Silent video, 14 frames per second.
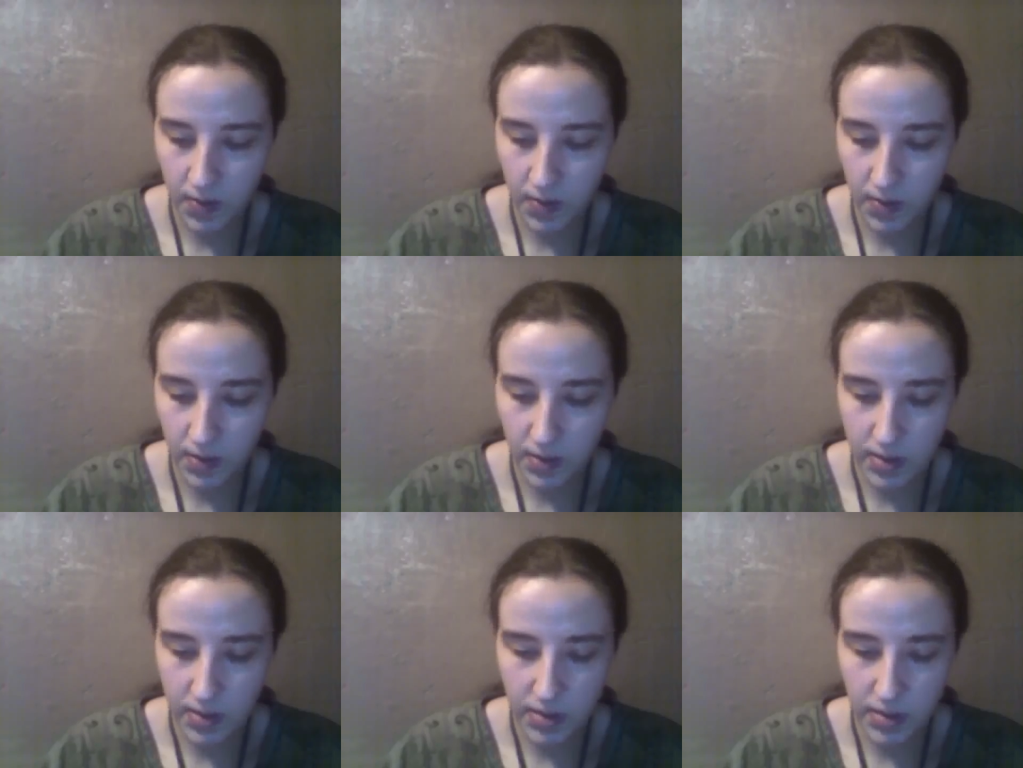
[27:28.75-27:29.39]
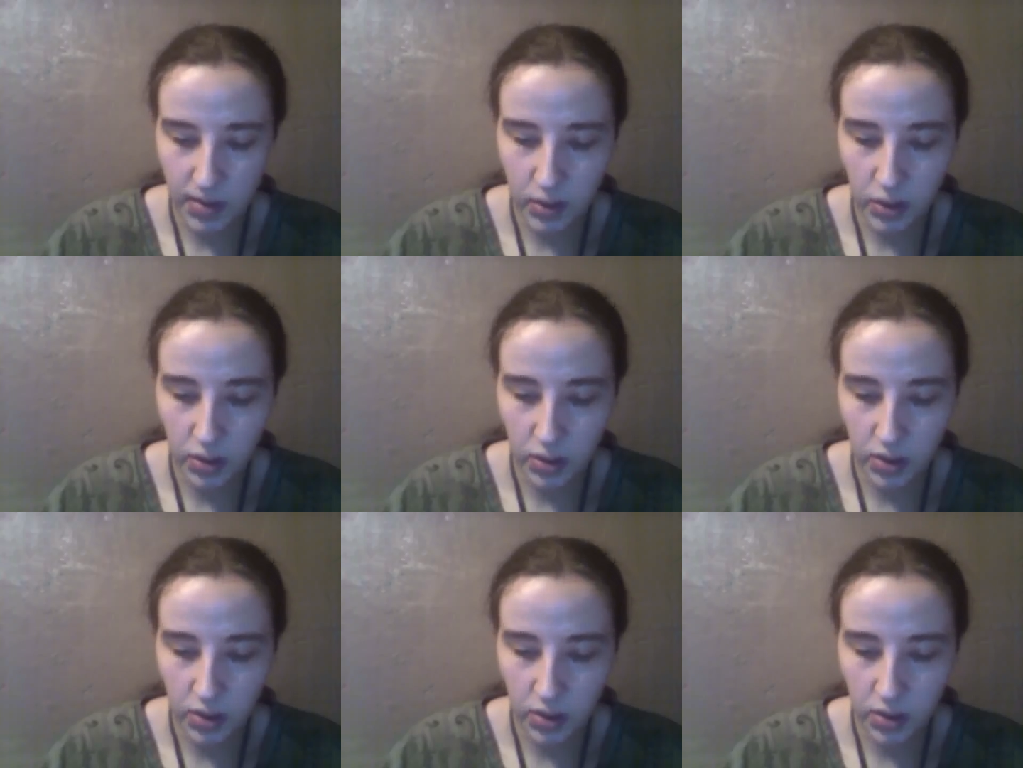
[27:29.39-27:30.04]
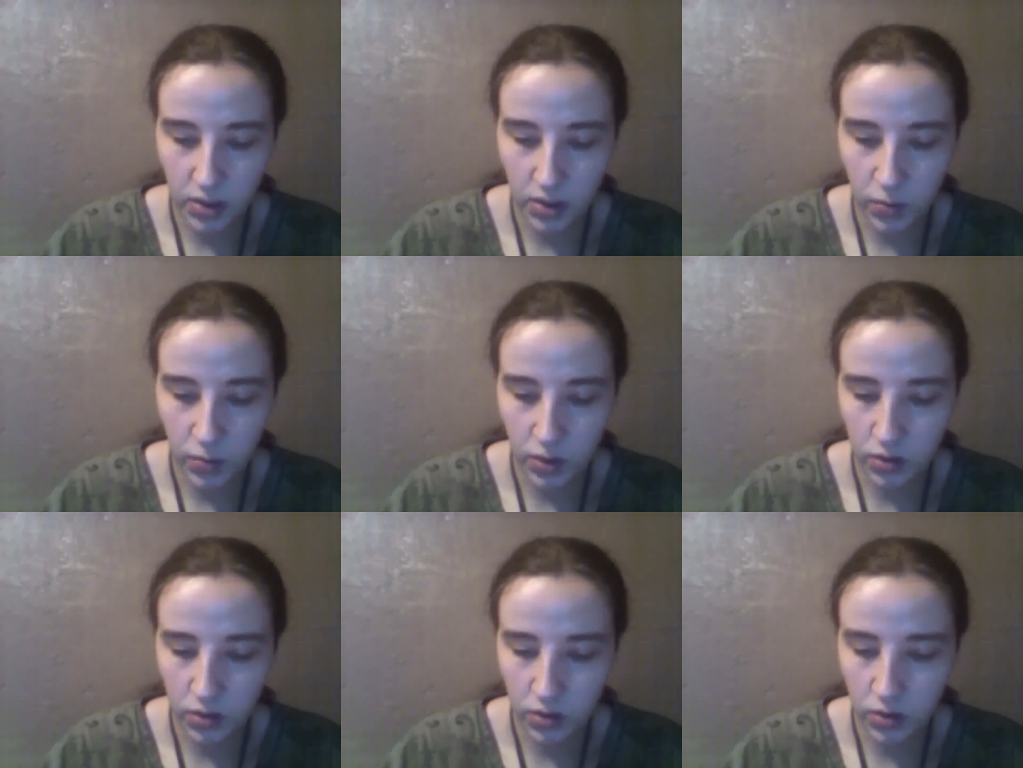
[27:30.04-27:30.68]
Lydia said. She nodded. It
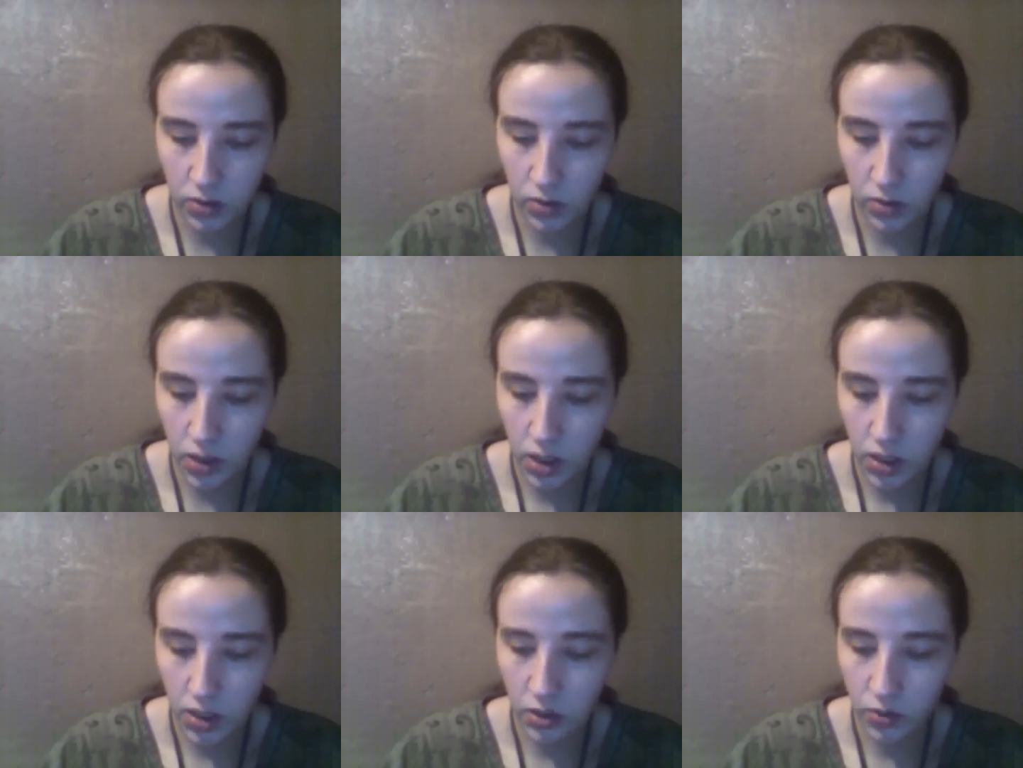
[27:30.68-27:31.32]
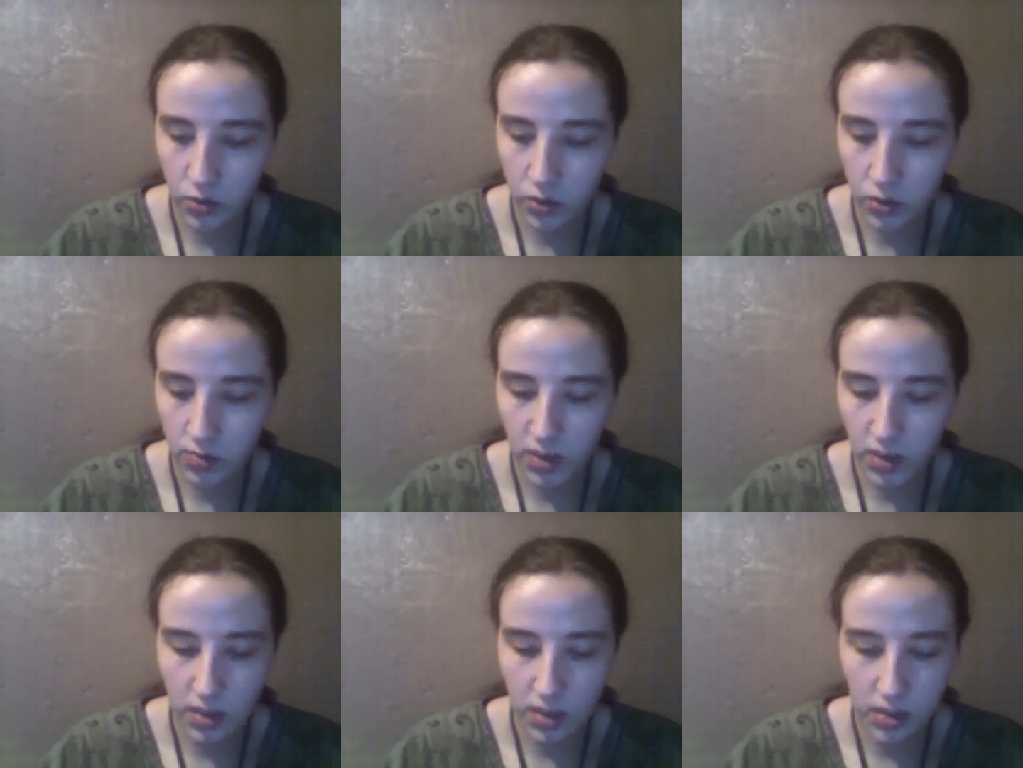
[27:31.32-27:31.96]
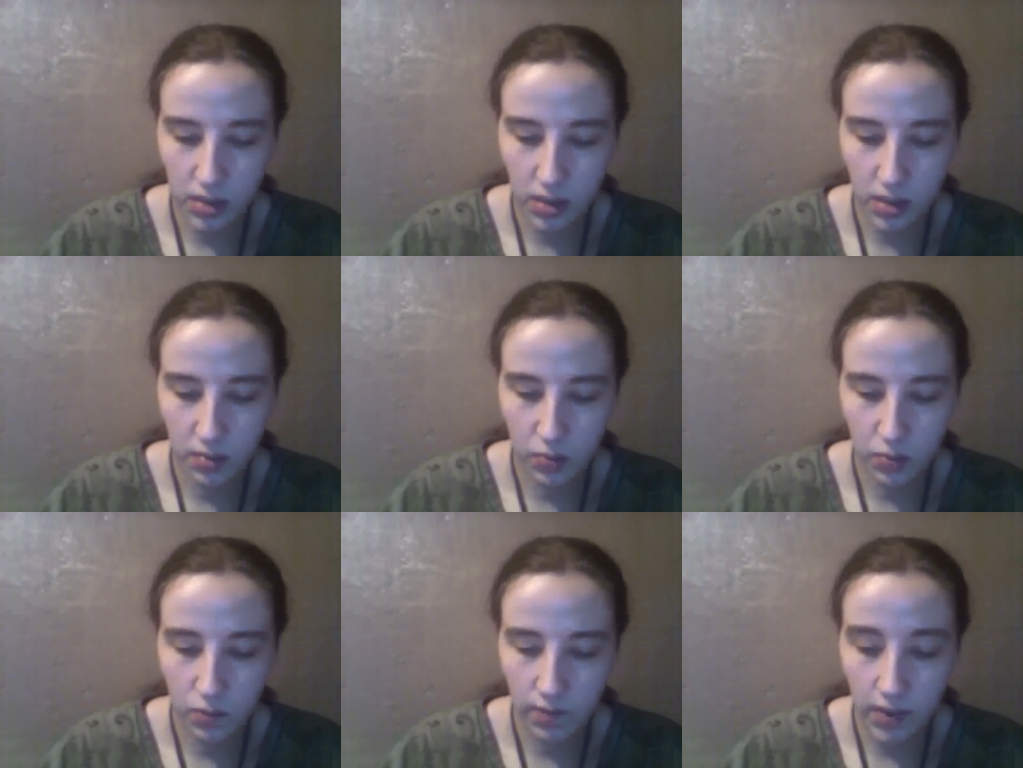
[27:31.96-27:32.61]
wasn't Lou. Lou was with me seeing a
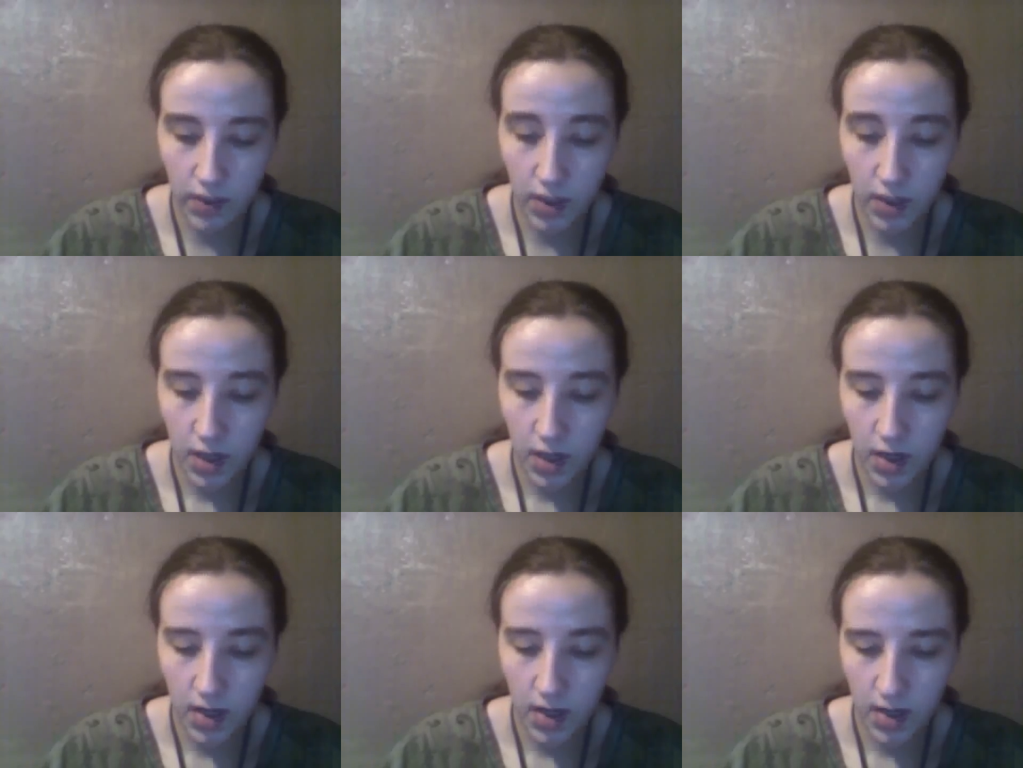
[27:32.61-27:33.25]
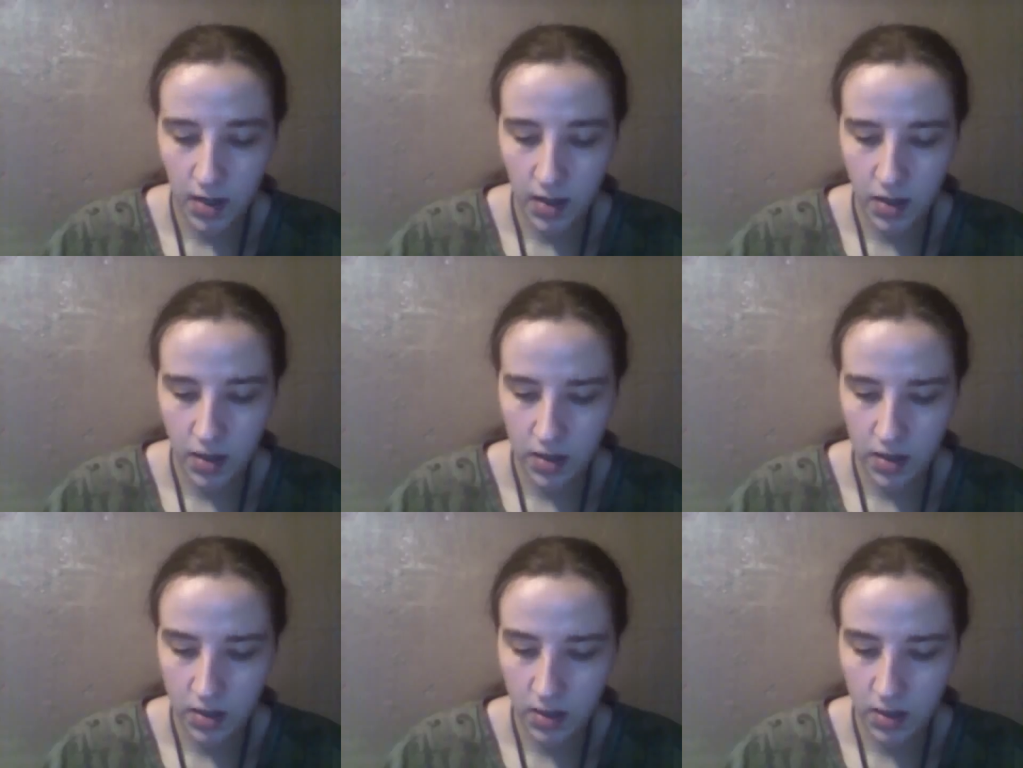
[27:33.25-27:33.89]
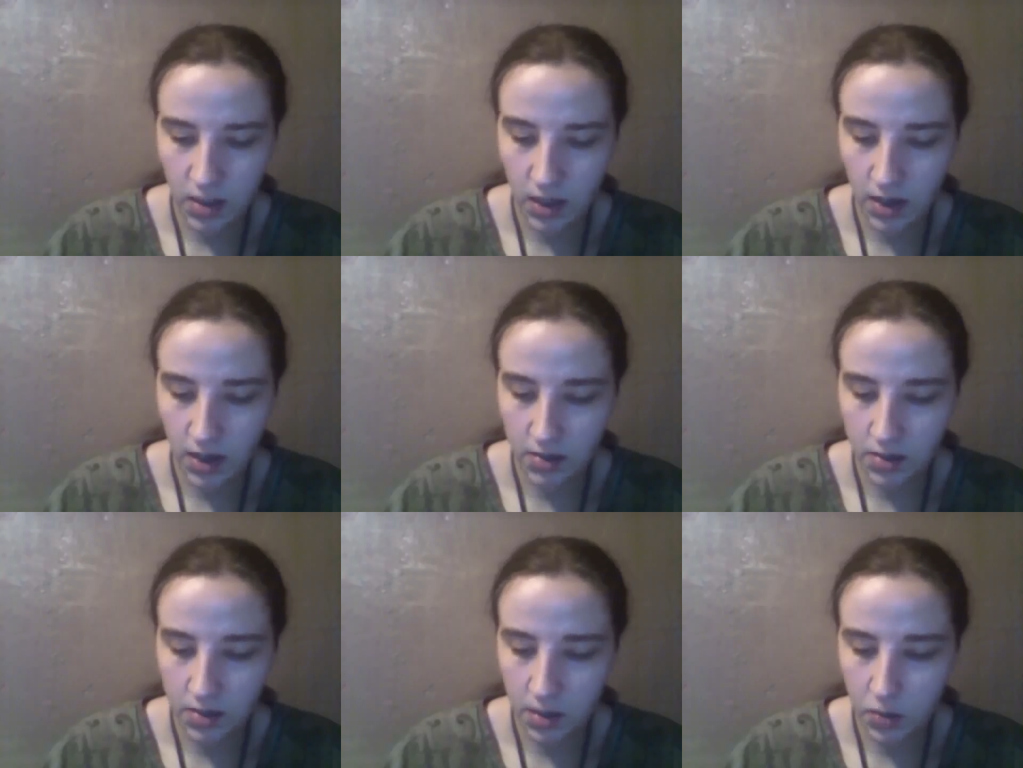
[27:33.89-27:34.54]
movie and then sitting
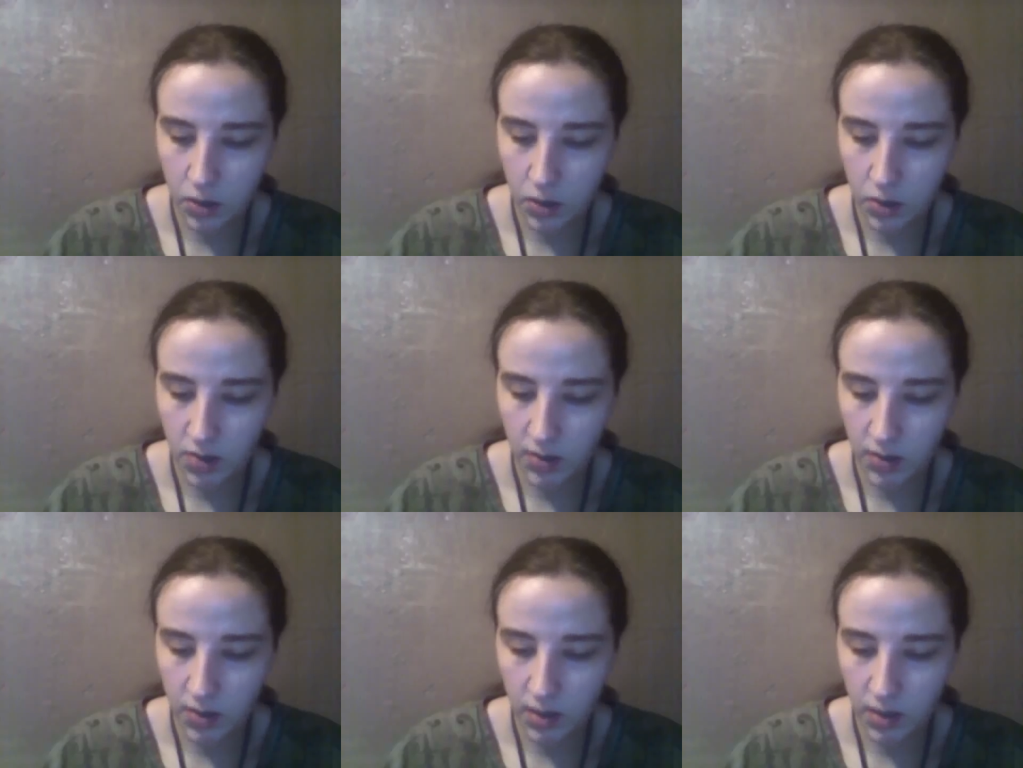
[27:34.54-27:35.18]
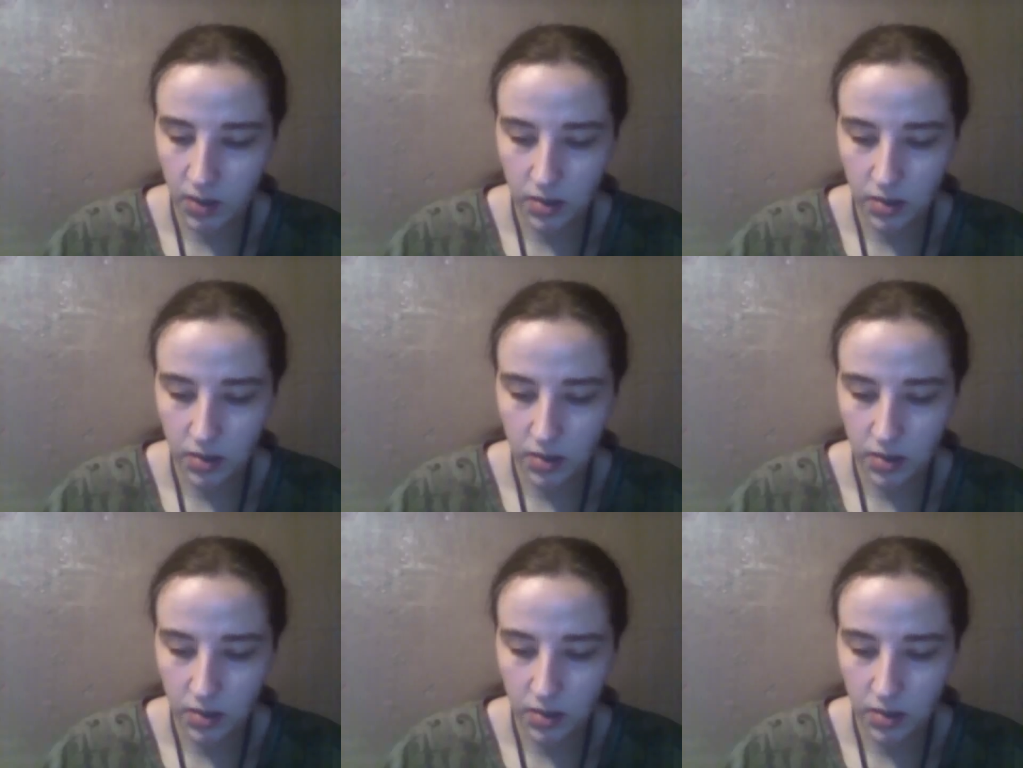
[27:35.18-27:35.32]
outside watching my play.